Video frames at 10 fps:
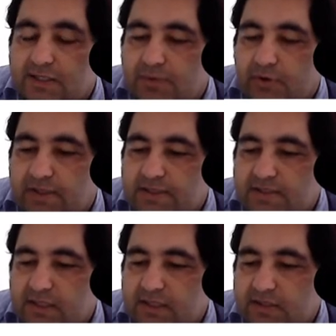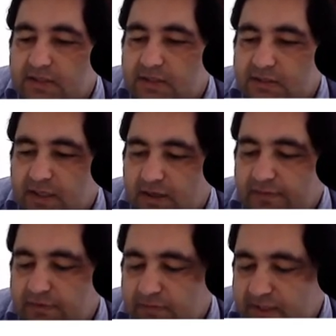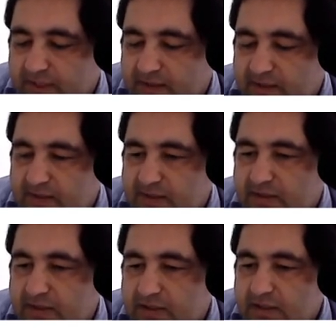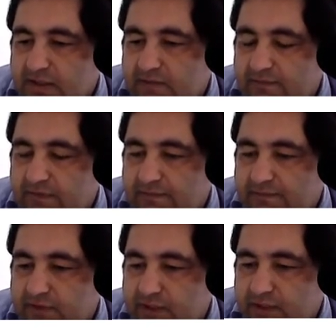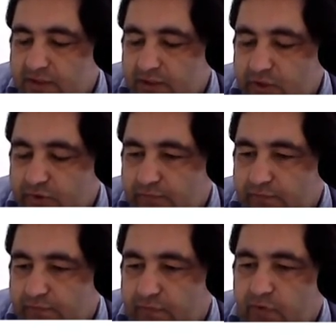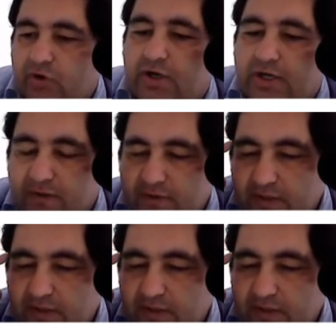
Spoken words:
0.6, so it's going to be 154.